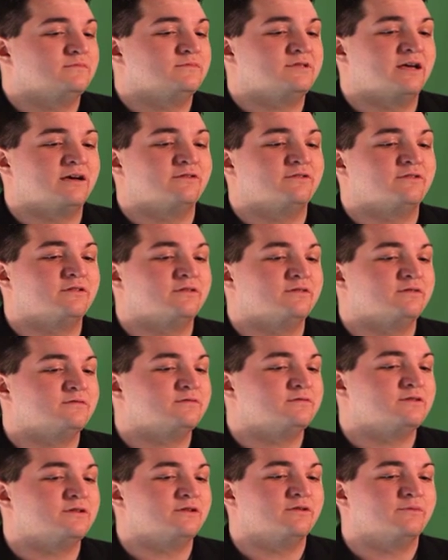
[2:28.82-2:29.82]
down to the
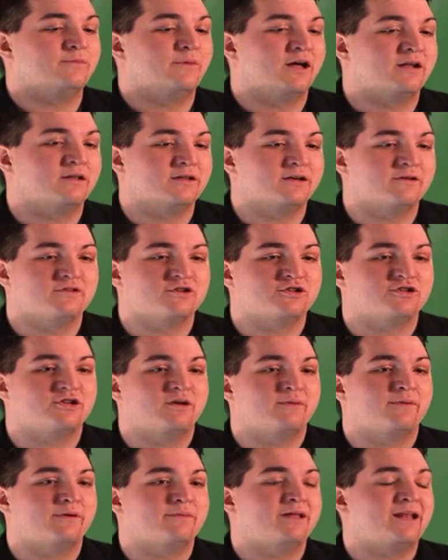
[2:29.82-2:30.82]
modeling of the
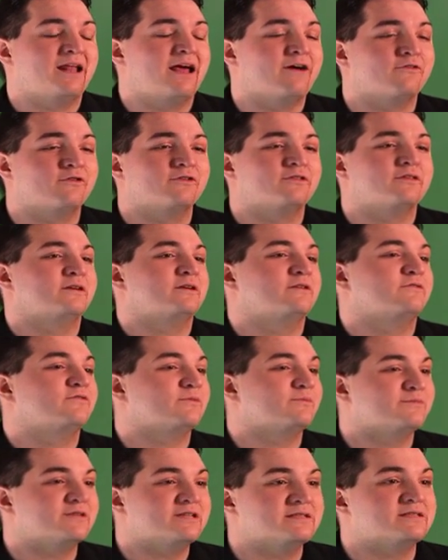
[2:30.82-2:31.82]
ship. Everything
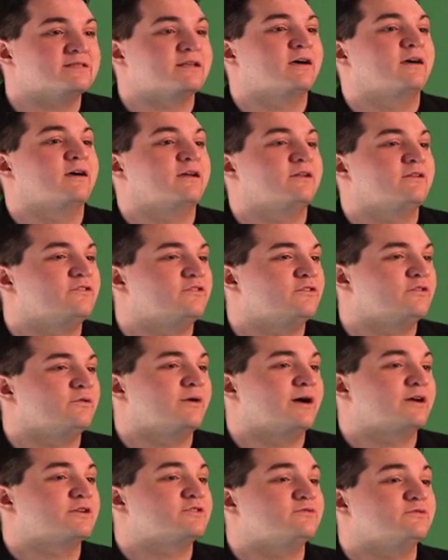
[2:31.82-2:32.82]
from design to
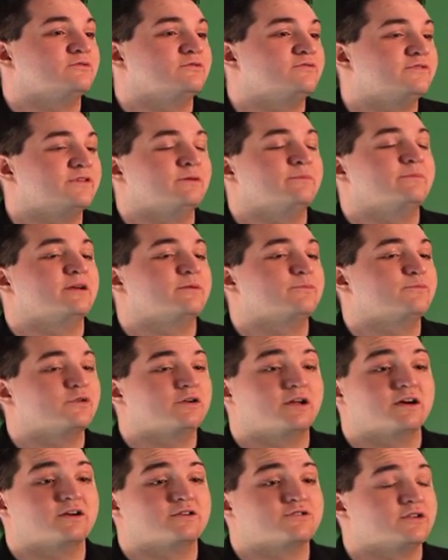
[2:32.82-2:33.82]
actual filming and
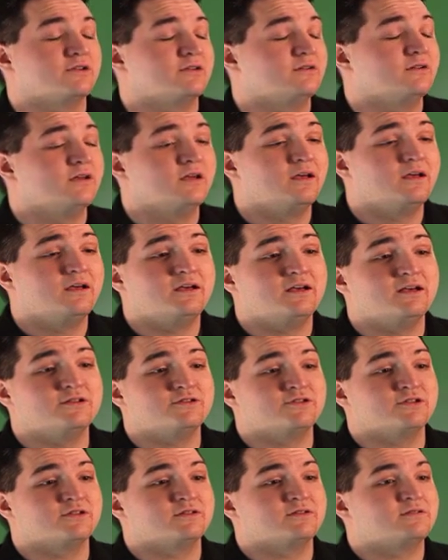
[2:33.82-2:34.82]
production
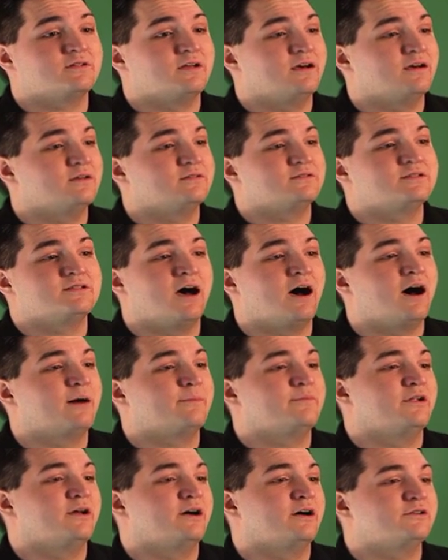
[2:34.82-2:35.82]
is just
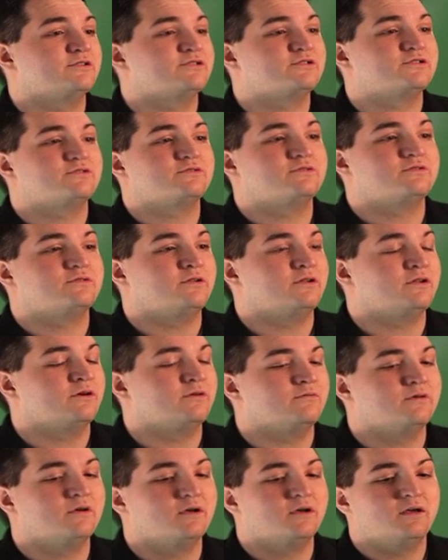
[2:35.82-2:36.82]
top notch.
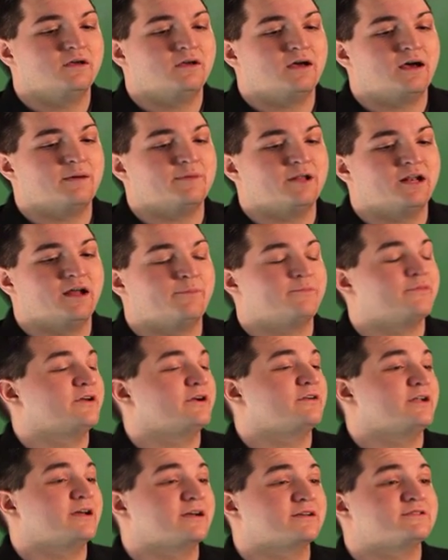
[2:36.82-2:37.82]
Up
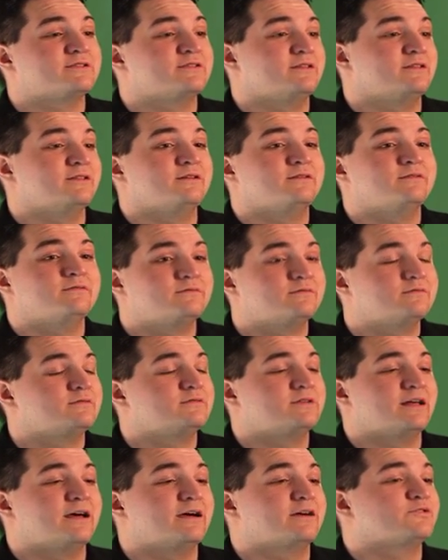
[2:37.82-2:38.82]
there next to the
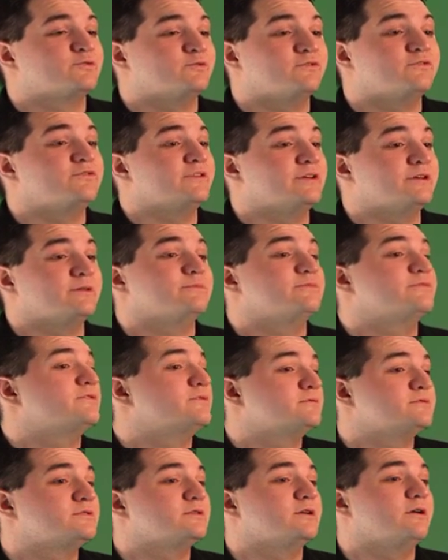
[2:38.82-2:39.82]
actual
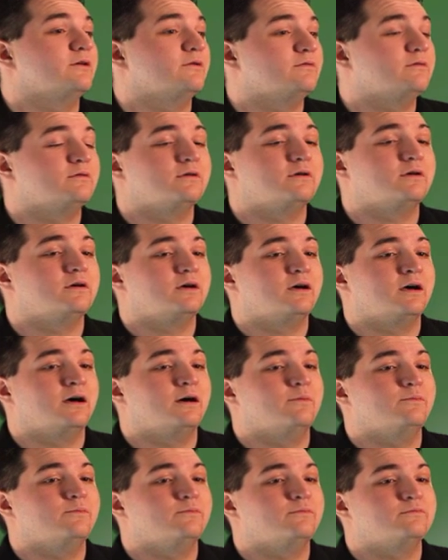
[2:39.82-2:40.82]
films. So
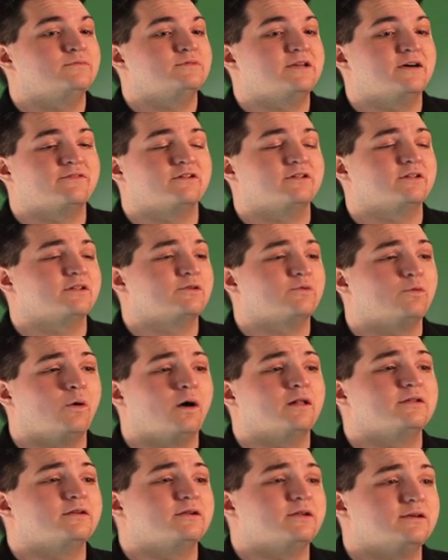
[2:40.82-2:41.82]
definitely
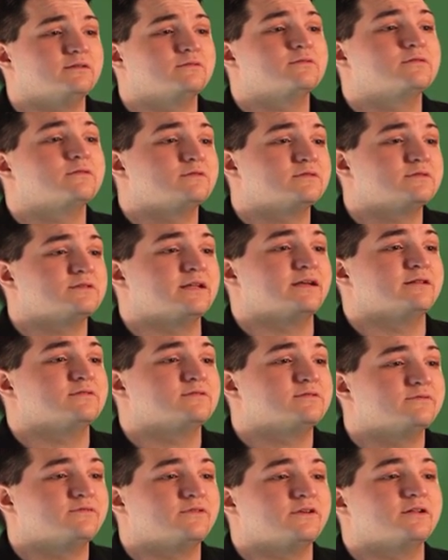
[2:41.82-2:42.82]
quality
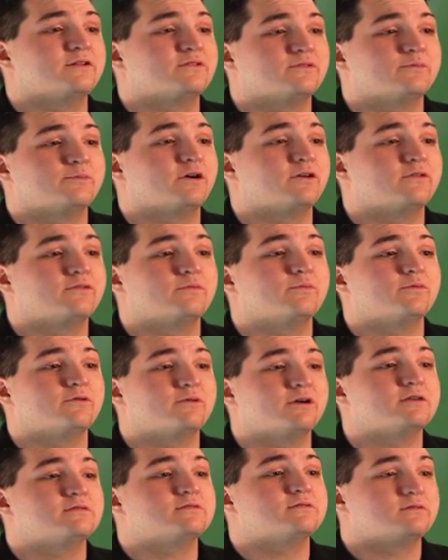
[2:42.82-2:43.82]
stands Phoenix apart from
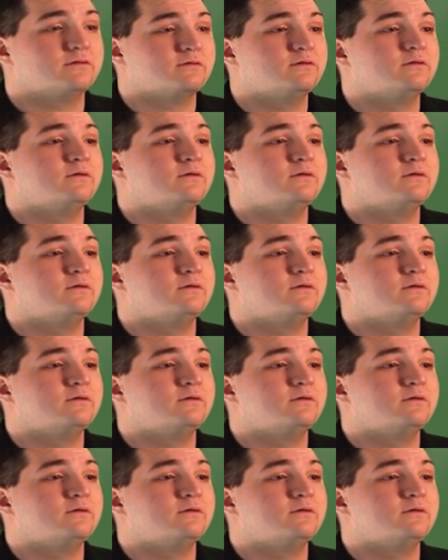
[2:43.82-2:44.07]
others.